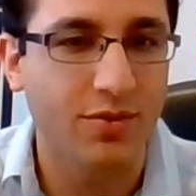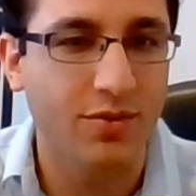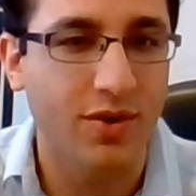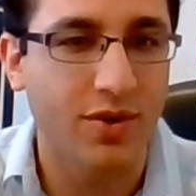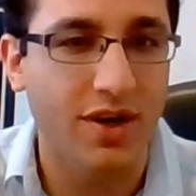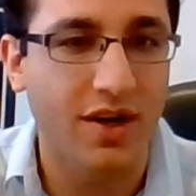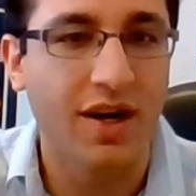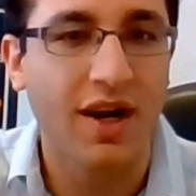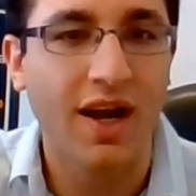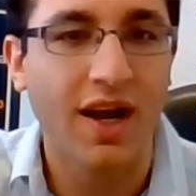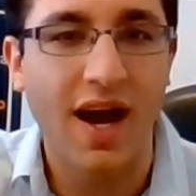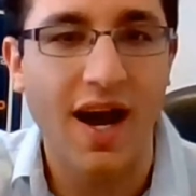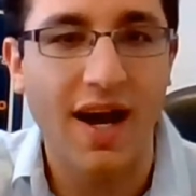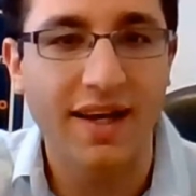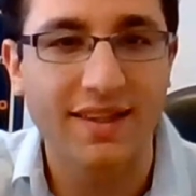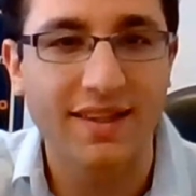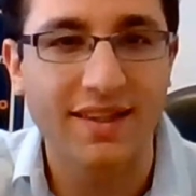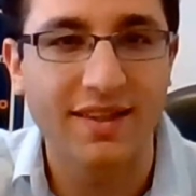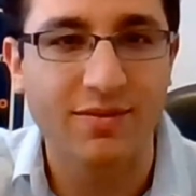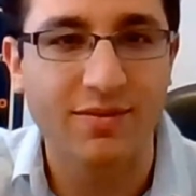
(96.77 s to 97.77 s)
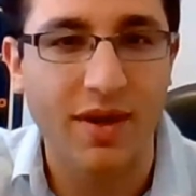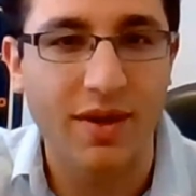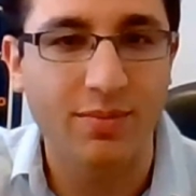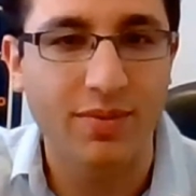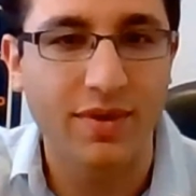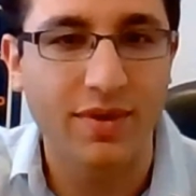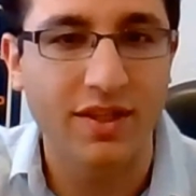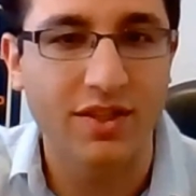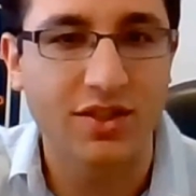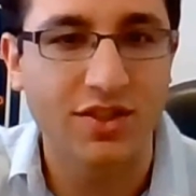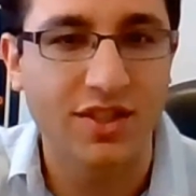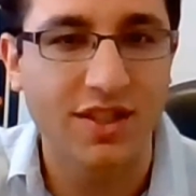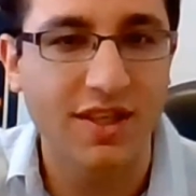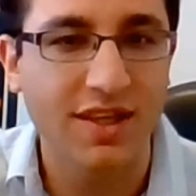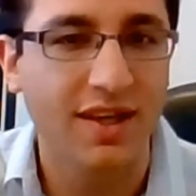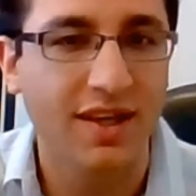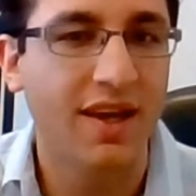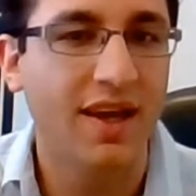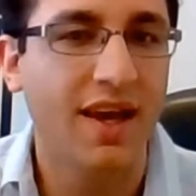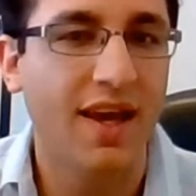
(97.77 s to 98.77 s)
where I did my
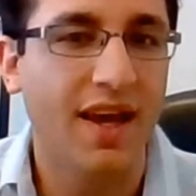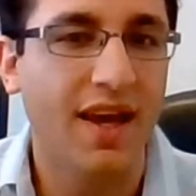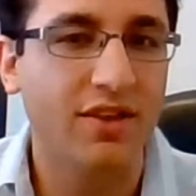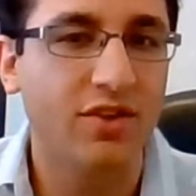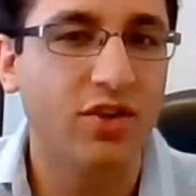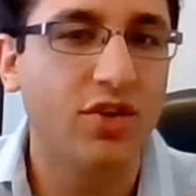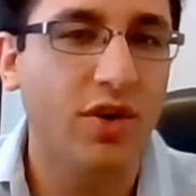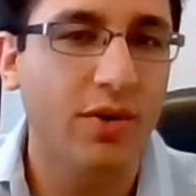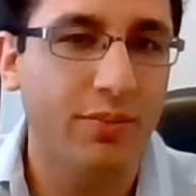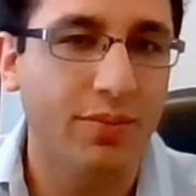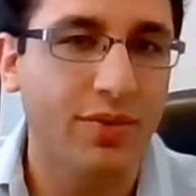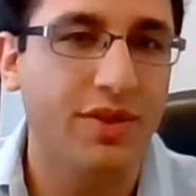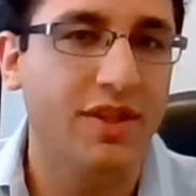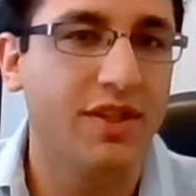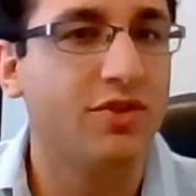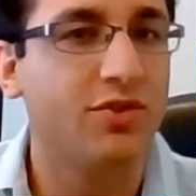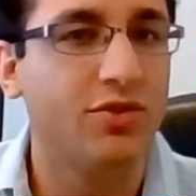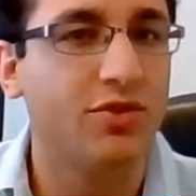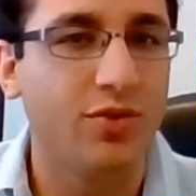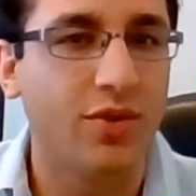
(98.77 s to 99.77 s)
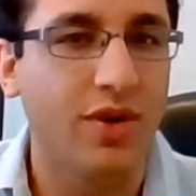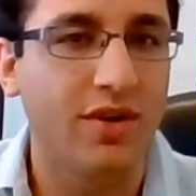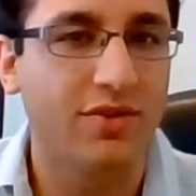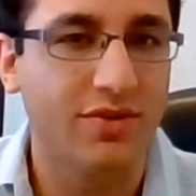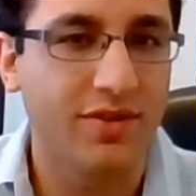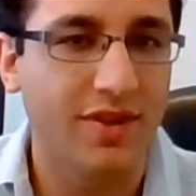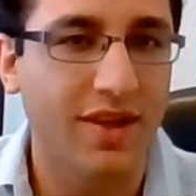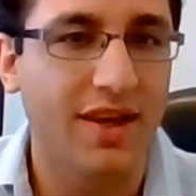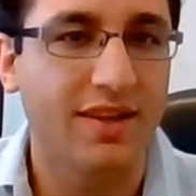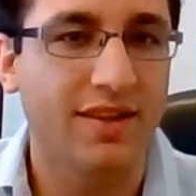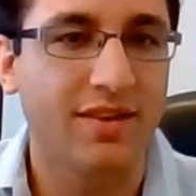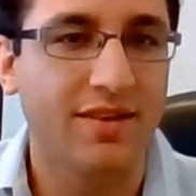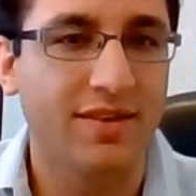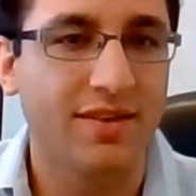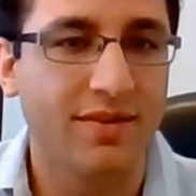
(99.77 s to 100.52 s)
PhD. The company grew out of that.